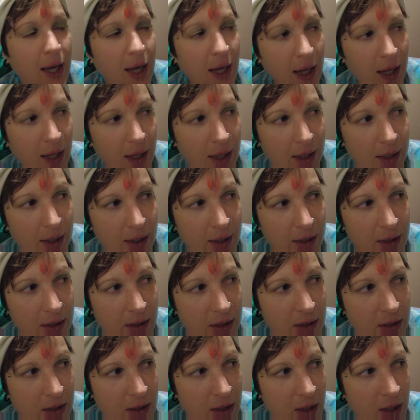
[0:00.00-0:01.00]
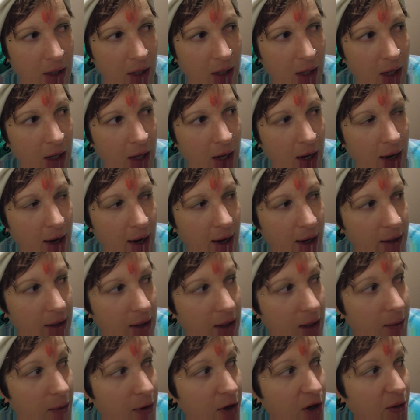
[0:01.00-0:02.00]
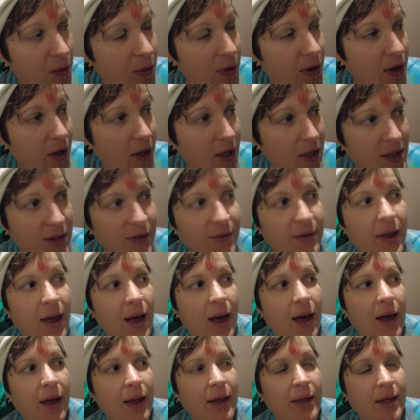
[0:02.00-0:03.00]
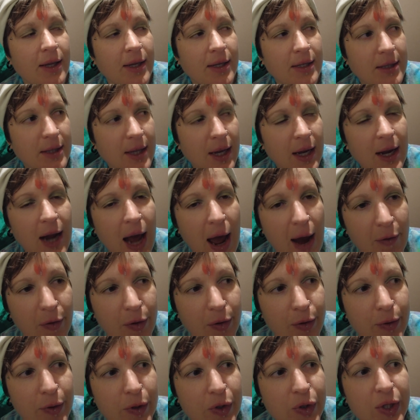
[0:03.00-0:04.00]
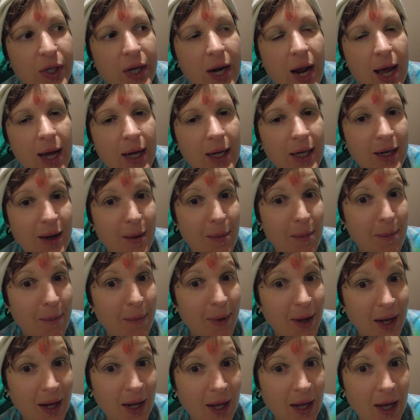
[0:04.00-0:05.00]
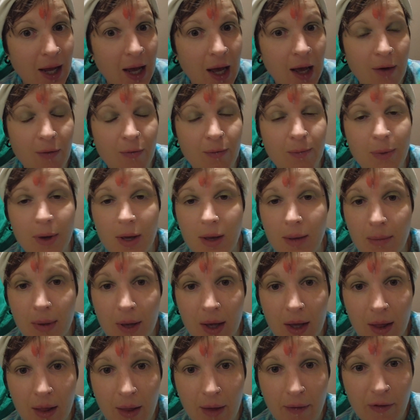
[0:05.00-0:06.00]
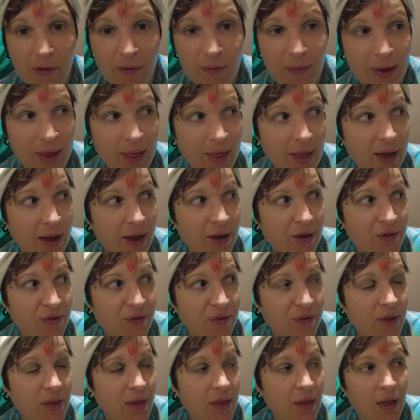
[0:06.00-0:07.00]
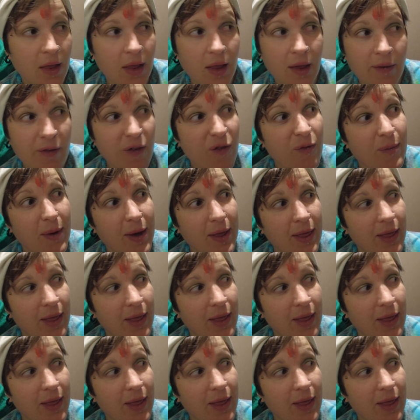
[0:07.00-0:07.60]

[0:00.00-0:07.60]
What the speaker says: And I ended up here because of that. And I stayed after the retreat. I ended up meeting a big, big love of my life, the love of my